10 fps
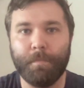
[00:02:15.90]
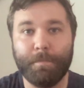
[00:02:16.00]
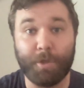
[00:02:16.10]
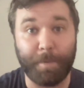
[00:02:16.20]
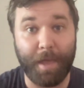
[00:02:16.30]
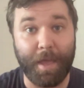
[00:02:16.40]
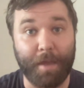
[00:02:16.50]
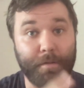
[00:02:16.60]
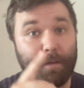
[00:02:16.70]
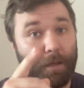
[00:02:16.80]

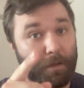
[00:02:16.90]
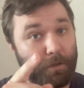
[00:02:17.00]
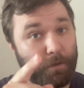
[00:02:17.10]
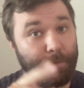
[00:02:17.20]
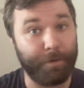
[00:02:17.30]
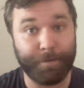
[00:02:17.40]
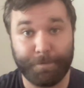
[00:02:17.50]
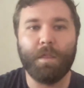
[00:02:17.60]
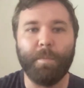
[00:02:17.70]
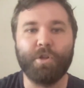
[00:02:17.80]
Japan
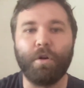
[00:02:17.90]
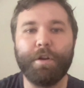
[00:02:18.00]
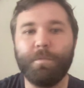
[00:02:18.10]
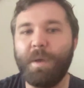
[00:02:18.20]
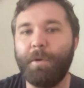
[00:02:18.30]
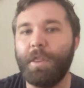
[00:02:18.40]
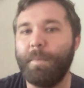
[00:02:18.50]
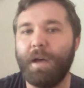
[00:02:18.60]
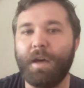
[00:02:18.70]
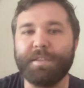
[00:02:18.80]
included. The majority of people in the
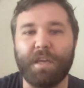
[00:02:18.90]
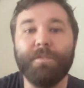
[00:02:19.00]
past,